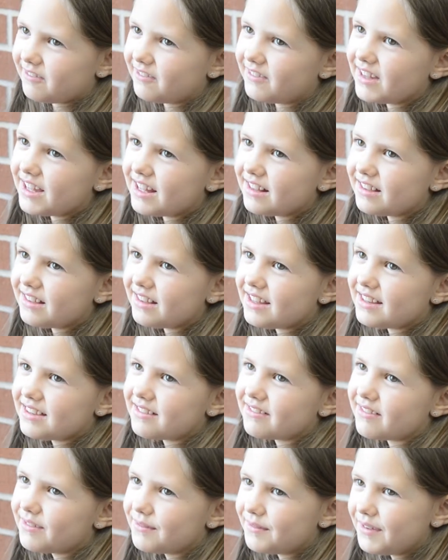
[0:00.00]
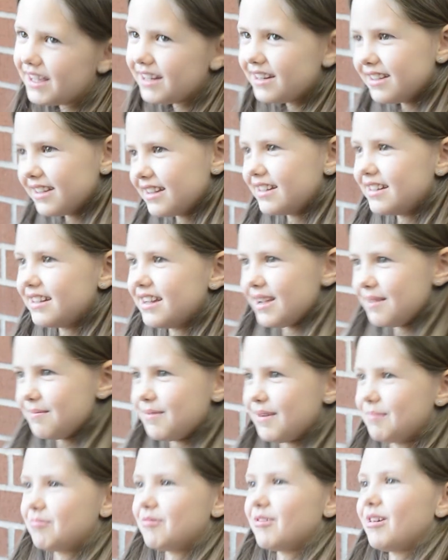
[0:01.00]
Well, the romantic
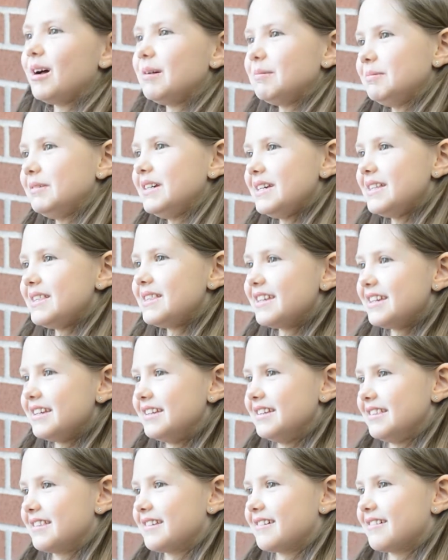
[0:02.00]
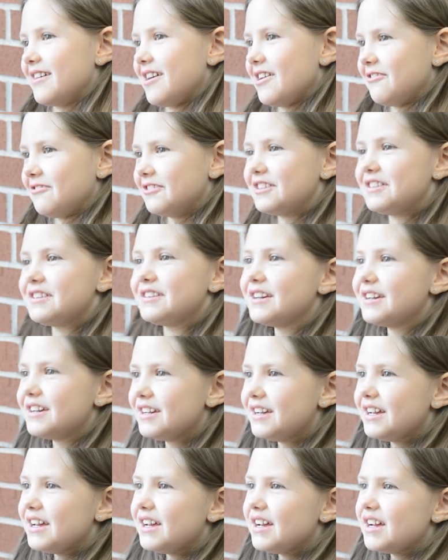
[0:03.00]
type I probably think is gross.
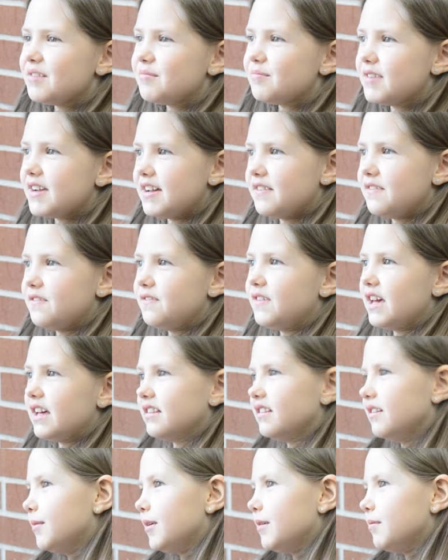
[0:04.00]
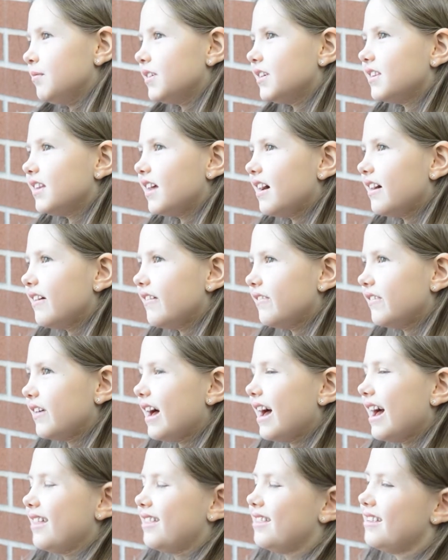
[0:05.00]
But family member love,
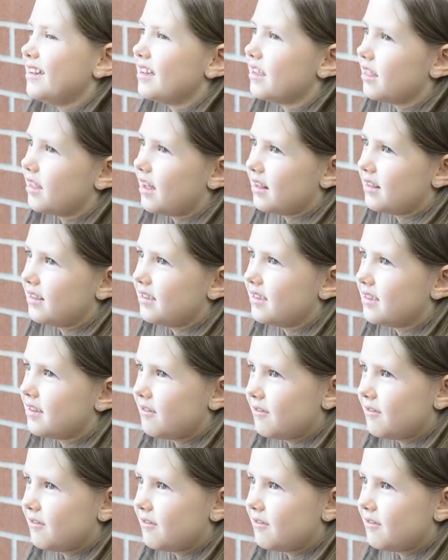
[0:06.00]
I think that's